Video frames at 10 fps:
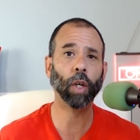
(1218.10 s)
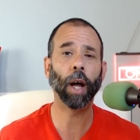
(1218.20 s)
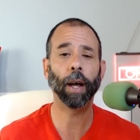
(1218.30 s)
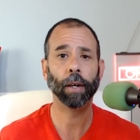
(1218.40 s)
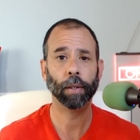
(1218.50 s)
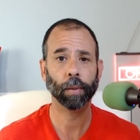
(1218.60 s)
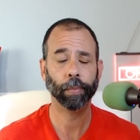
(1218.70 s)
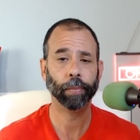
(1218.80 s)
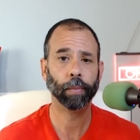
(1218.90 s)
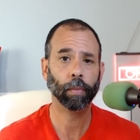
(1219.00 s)
Duh.
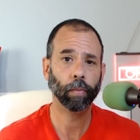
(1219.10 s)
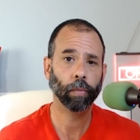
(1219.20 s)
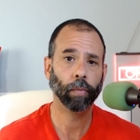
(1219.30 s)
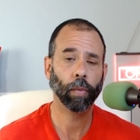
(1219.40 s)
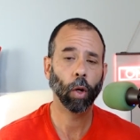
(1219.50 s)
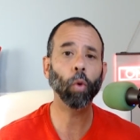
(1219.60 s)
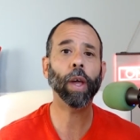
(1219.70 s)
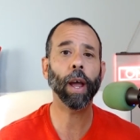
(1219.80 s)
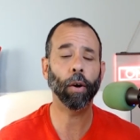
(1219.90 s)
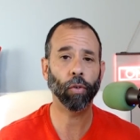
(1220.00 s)
Who
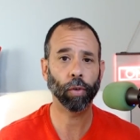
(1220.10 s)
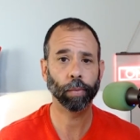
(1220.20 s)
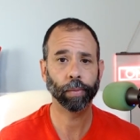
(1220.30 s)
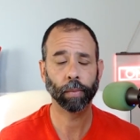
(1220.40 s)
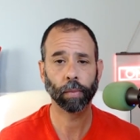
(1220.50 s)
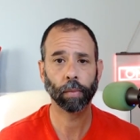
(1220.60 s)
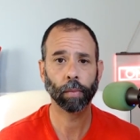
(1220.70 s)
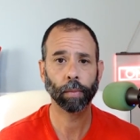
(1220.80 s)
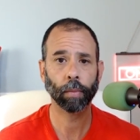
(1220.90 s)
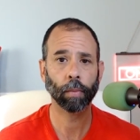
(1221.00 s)
cares?
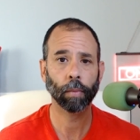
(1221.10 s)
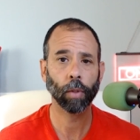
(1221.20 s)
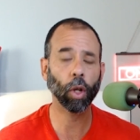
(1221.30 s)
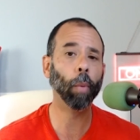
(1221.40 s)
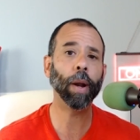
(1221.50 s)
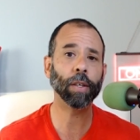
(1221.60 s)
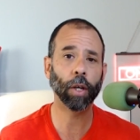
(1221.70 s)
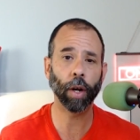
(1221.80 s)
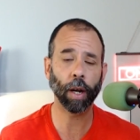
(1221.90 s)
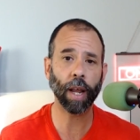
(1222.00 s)

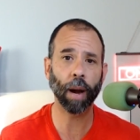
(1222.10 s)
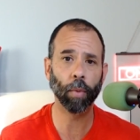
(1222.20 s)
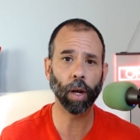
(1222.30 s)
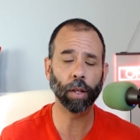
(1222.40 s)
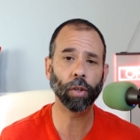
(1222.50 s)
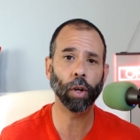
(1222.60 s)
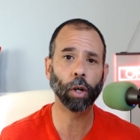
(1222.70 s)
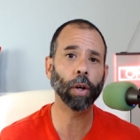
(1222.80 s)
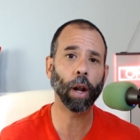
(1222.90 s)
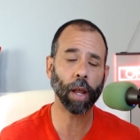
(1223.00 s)
Nobody's good on camera until
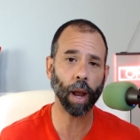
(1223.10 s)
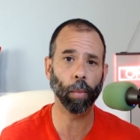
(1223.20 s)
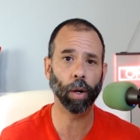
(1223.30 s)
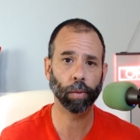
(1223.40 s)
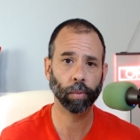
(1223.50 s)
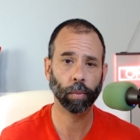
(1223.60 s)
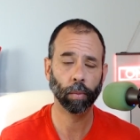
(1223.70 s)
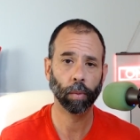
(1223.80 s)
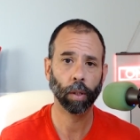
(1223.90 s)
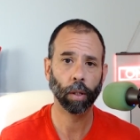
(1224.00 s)
they're good on camera.
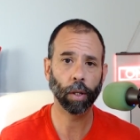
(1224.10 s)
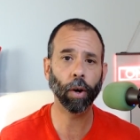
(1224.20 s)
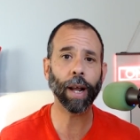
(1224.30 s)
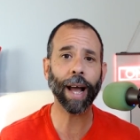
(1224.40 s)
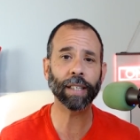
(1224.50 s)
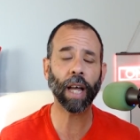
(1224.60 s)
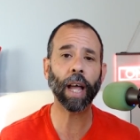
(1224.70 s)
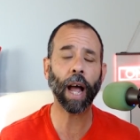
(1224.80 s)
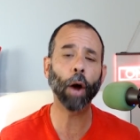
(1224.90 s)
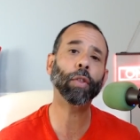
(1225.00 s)
There are guys
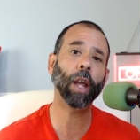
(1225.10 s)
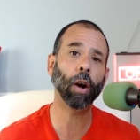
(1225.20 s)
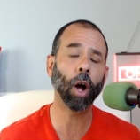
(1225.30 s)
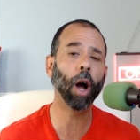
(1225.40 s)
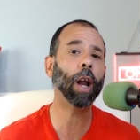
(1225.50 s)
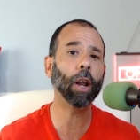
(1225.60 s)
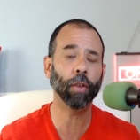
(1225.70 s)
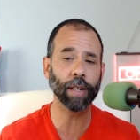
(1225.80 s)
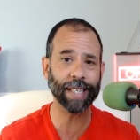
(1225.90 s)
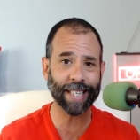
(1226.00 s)
out there
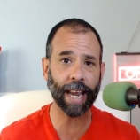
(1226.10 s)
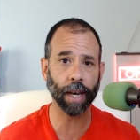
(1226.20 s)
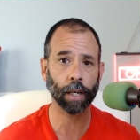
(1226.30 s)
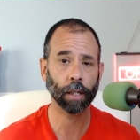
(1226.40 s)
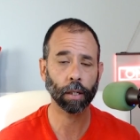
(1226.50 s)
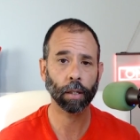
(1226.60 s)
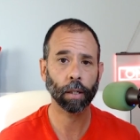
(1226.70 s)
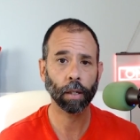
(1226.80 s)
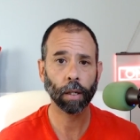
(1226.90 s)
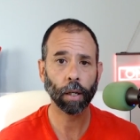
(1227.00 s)
uglier than sin
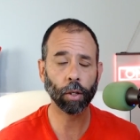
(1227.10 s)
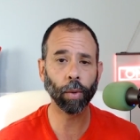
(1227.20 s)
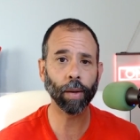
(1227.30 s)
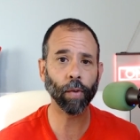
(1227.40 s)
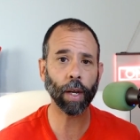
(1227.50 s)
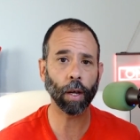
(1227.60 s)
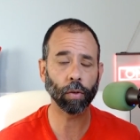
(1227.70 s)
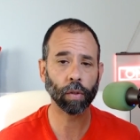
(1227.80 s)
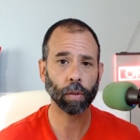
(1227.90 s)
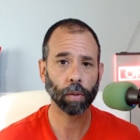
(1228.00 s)
doing
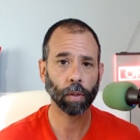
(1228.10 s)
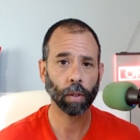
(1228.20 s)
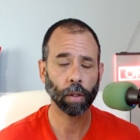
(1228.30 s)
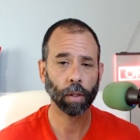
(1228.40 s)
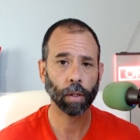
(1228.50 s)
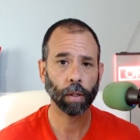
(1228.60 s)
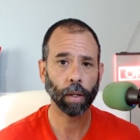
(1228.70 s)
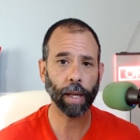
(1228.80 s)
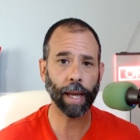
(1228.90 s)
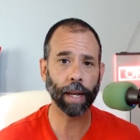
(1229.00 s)
videos,
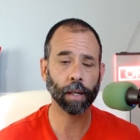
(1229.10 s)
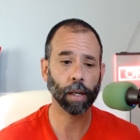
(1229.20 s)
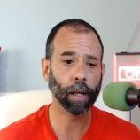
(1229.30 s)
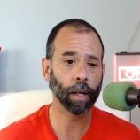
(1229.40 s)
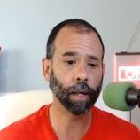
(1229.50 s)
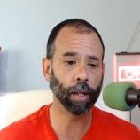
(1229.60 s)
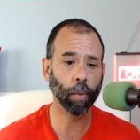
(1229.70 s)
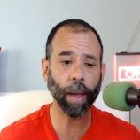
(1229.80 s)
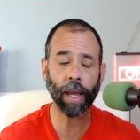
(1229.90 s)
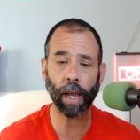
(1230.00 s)
and
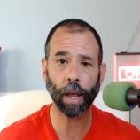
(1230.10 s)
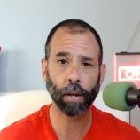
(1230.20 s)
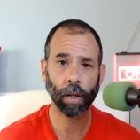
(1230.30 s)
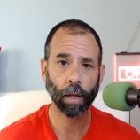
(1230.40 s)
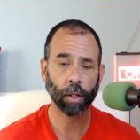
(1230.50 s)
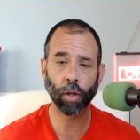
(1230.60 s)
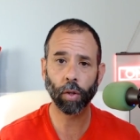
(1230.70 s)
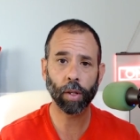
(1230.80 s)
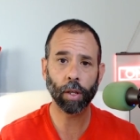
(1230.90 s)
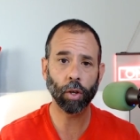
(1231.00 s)
they're making it.
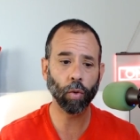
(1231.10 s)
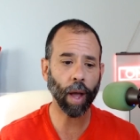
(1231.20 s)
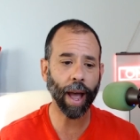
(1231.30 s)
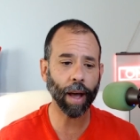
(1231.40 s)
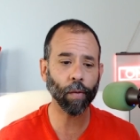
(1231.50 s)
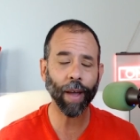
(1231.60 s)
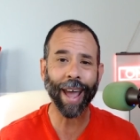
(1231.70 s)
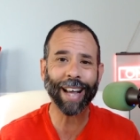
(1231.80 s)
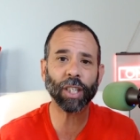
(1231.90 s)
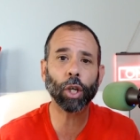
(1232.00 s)
So you have
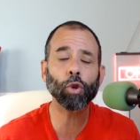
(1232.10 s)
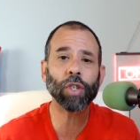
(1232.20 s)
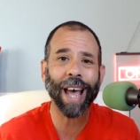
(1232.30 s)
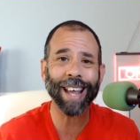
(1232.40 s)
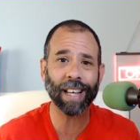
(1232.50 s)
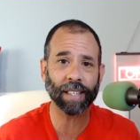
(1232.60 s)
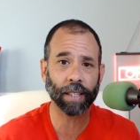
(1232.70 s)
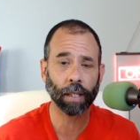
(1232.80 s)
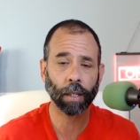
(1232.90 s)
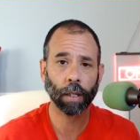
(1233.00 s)

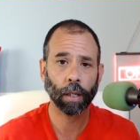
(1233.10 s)
excusitis.